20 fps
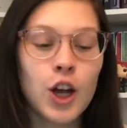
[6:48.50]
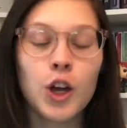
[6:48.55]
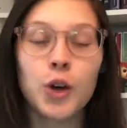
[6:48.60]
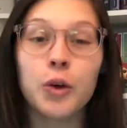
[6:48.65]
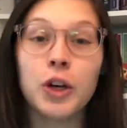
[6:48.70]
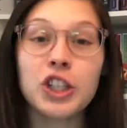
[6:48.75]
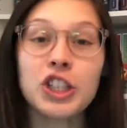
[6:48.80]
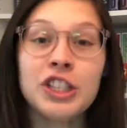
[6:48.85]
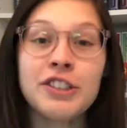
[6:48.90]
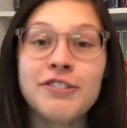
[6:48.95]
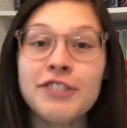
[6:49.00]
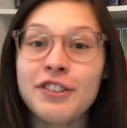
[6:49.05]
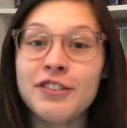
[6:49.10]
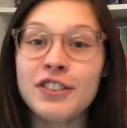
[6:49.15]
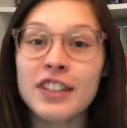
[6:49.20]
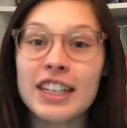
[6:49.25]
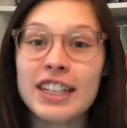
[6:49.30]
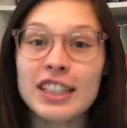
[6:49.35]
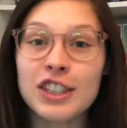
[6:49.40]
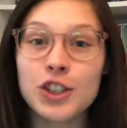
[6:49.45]
Question
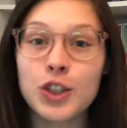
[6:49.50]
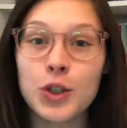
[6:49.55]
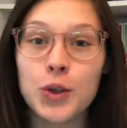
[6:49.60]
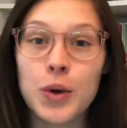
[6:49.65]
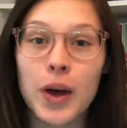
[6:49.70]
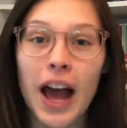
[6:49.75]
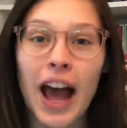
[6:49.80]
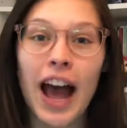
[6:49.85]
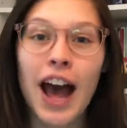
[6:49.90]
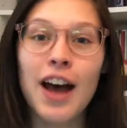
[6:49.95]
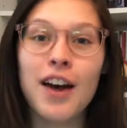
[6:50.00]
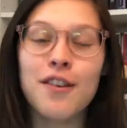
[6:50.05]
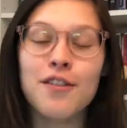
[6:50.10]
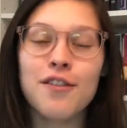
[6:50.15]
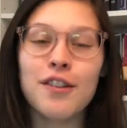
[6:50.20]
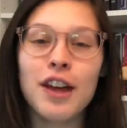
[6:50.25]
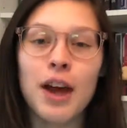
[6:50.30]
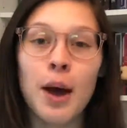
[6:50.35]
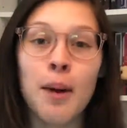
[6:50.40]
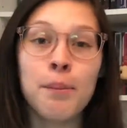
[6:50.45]
15 is, do you have
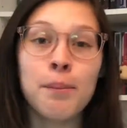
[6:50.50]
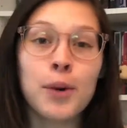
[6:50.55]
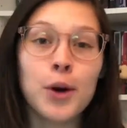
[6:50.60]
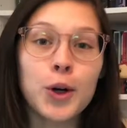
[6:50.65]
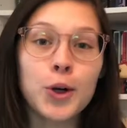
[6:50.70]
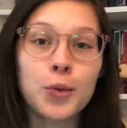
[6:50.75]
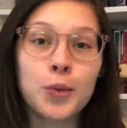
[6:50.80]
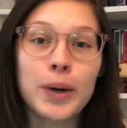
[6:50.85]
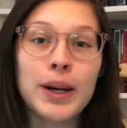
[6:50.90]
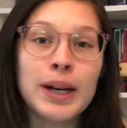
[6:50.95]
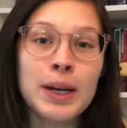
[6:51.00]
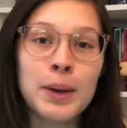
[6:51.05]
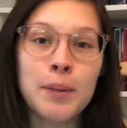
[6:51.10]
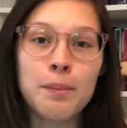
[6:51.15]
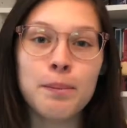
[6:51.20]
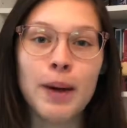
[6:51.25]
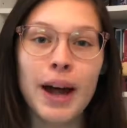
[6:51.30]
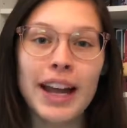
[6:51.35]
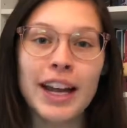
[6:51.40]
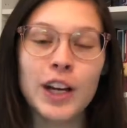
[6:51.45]
a book written
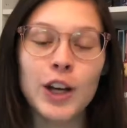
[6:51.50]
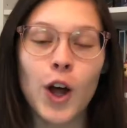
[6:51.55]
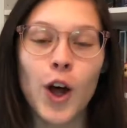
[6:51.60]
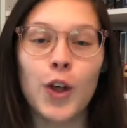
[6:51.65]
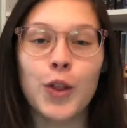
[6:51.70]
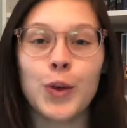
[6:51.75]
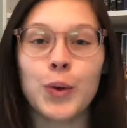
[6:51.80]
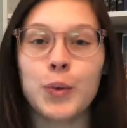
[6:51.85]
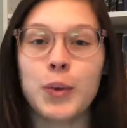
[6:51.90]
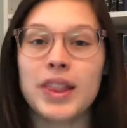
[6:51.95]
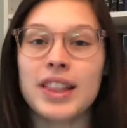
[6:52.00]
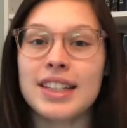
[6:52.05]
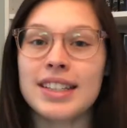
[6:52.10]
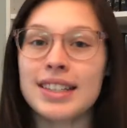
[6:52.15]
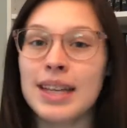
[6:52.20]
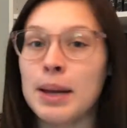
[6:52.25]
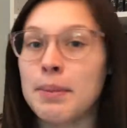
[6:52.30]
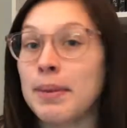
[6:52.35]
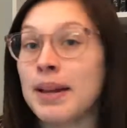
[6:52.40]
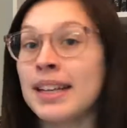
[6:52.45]
by an author with the
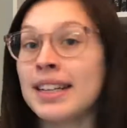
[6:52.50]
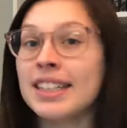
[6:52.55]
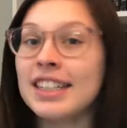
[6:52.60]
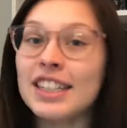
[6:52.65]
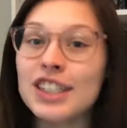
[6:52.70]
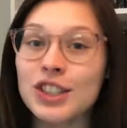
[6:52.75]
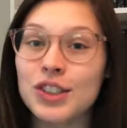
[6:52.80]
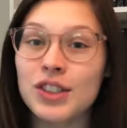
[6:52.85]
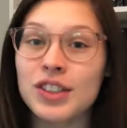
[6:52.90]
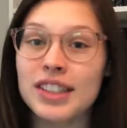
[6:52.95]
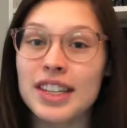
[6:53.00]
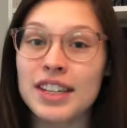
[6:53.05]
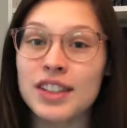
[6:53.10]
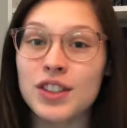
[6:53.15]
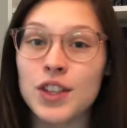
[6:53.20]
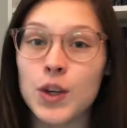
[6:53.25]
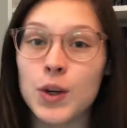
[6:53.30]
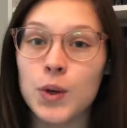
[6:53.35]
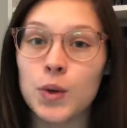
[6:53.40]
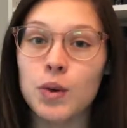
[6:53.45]
same initials
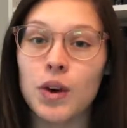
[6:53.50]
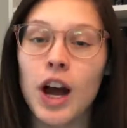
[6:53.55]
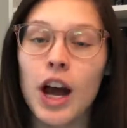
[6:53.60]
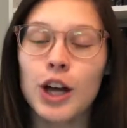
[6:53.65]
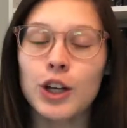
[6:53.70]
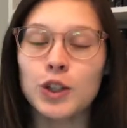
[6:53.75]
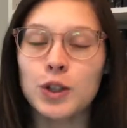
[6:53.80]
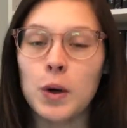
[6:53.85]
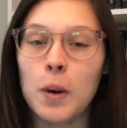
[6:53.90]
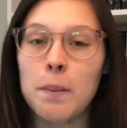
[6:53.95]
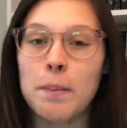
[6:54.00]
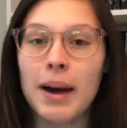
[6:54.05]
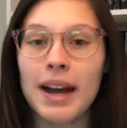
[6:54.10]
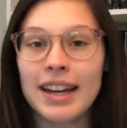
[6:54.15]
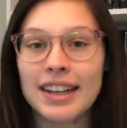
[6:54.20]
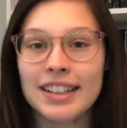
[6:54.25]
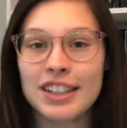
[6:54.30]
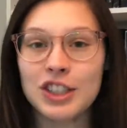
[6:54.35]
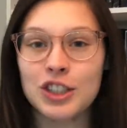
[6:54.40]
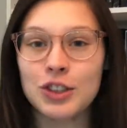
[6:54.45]
as you? So my
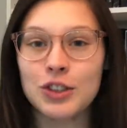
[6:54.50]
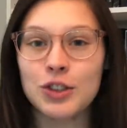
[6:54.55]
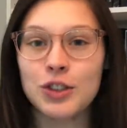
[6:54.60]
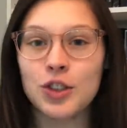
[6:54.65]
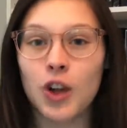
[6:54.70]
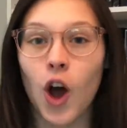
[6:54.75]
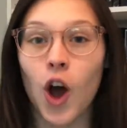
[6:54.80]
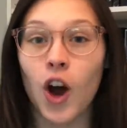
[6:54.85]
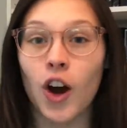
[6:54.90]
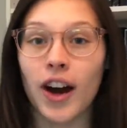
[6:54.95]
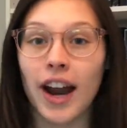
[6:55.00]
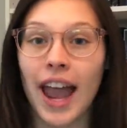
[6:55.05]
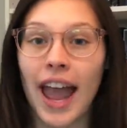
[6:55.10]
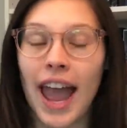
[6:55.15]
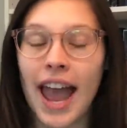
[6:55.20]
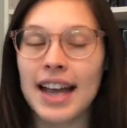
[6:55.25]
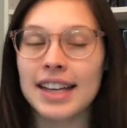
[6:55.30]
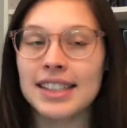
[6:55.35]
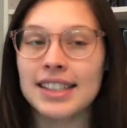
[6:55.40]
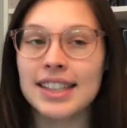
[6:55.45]
initials are
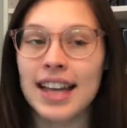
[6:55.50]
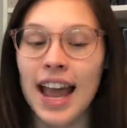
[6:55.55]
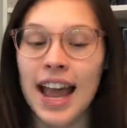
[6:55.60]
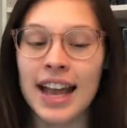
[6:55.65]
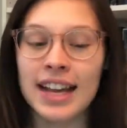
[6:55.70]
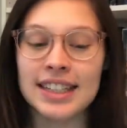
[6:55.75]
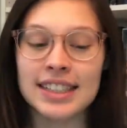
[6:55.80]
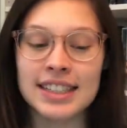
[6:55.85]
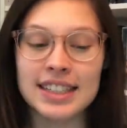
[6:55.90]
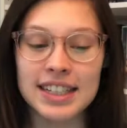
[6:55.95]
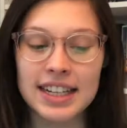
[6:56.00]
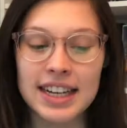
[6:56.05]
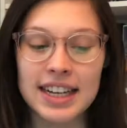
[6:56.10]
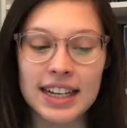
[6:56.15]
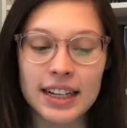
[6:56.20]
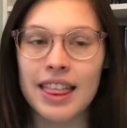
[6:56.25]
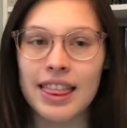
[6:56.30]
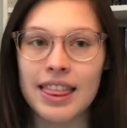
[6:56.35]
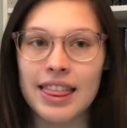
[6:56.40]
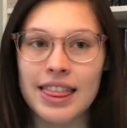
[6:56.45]

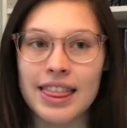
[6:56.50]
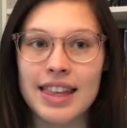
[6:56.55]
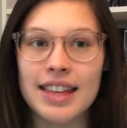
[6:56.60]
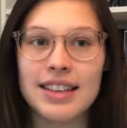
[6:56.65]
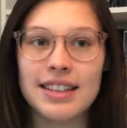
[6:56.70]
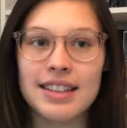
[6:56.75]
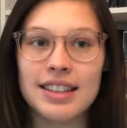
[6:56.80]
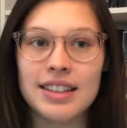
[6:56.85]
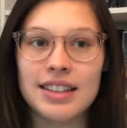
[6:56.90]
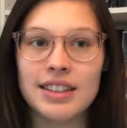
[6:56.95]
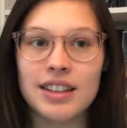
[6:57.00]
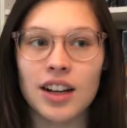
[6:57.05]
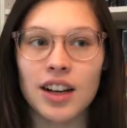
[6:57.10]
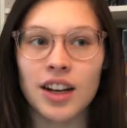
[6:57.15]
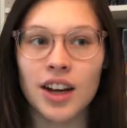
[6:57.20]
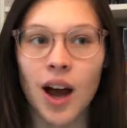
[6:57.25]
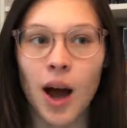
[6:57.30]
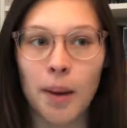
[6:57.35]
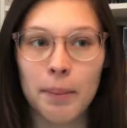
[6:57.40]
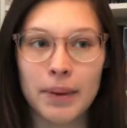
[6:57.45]
SNT. This is a
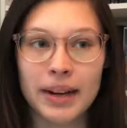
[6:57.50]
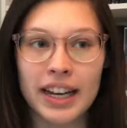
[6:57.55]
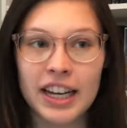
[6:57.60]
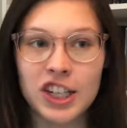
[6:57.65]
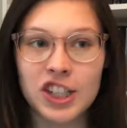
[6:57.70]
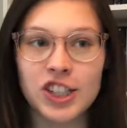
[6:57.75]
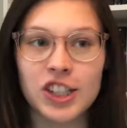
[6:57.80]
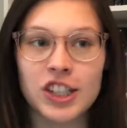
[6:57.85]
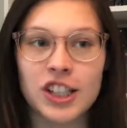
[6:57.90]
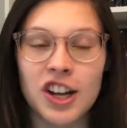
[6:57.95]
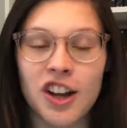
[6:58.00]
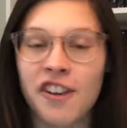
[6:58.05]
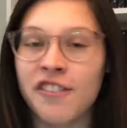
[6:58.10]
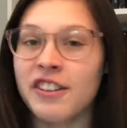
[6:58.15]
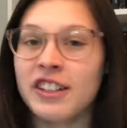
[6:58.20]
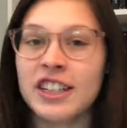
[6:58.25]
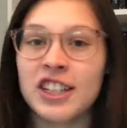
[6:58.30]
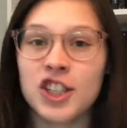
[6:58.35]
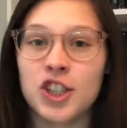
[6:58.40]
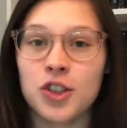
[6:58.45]
combination of
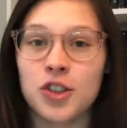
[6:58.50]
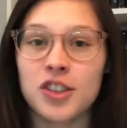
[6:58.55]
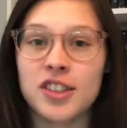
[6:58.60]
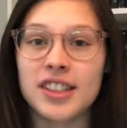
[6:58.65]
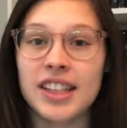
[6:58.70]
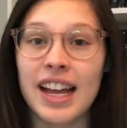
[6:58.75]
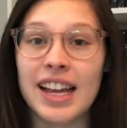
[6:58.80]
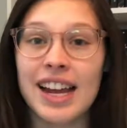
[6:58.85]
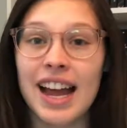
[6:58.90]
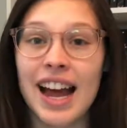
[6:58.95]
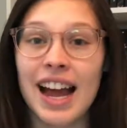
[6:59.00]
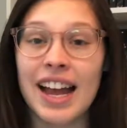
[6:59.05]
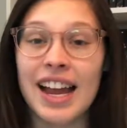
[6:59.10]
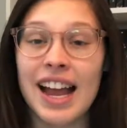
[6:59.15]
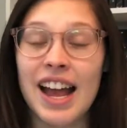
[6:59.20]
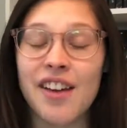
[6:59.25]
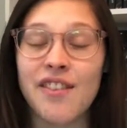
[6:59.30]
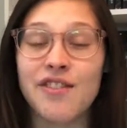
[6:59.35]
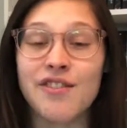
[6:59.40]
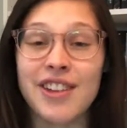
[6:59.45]
initials that I
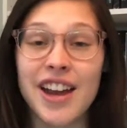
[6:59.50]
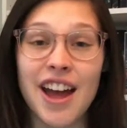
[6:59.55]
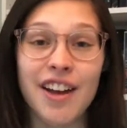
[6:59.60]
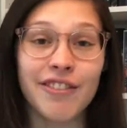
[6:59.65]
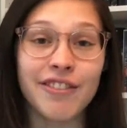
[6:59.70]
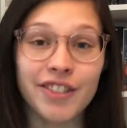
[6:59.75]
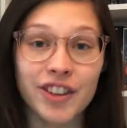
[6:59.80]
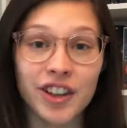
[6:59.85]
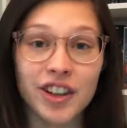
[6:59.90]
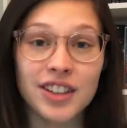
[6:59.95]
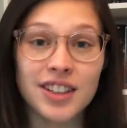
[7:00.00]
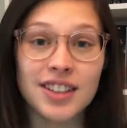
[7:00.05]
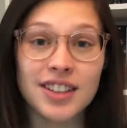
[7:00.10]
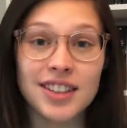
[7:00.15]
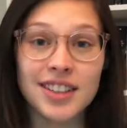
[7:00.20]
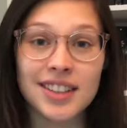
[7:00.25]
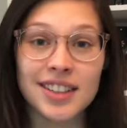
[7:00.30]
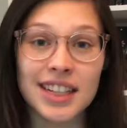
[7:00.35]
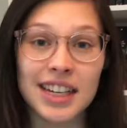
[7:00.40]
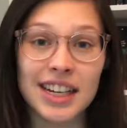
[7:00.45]
have never
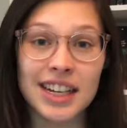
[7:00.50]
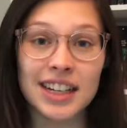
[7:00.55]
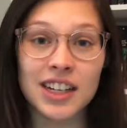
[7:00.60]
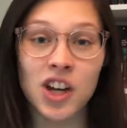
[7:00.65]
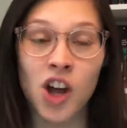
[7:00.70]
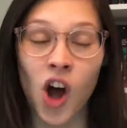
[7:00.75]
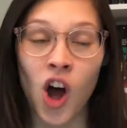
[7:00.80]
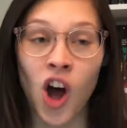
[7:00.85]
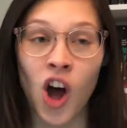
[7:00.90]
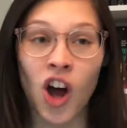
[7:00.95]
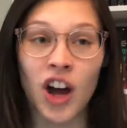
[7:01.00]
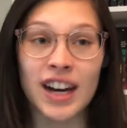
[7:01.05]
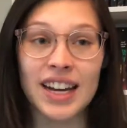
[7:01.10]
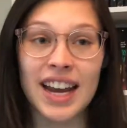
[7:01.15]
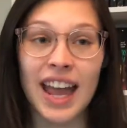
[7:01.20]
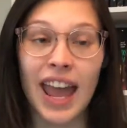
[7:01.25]
seen on